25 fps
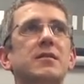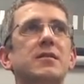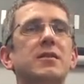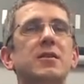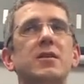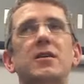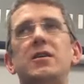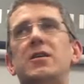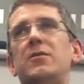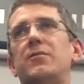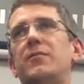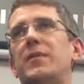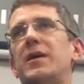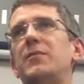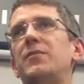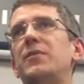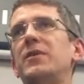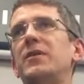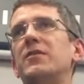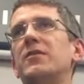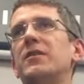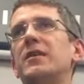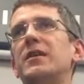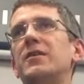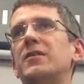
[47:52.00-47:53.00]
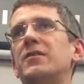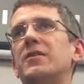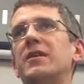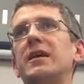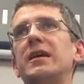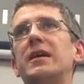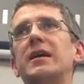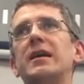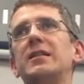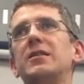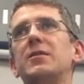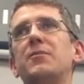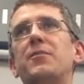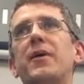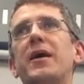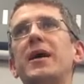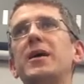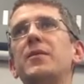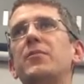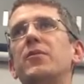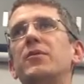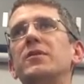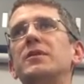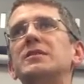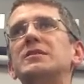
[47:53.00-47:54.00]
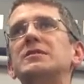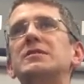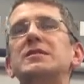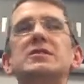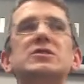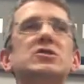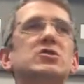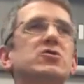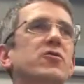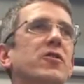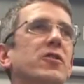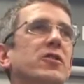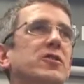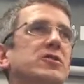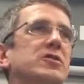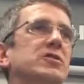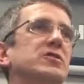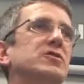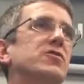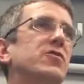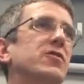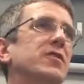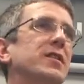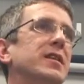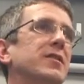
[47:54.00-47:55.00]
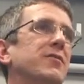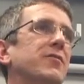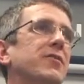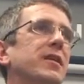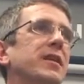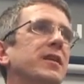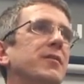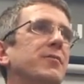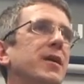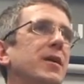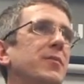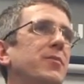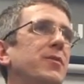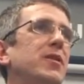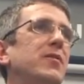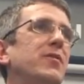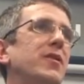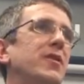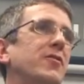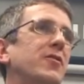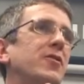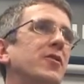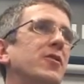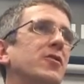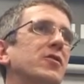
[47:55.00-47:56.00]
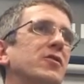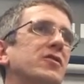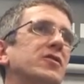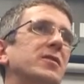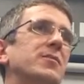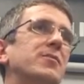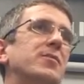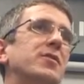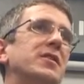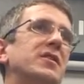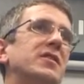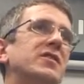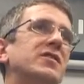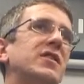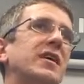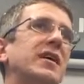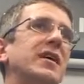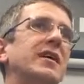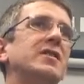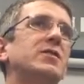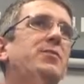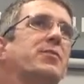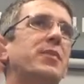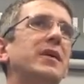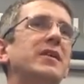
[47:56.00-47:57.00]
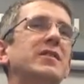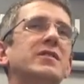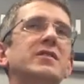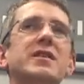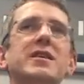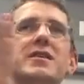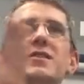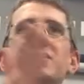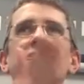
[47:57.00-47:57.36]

You, maybe you're here thinking the Bible is instructions for living. Maybe you've even heard somebody say it's basic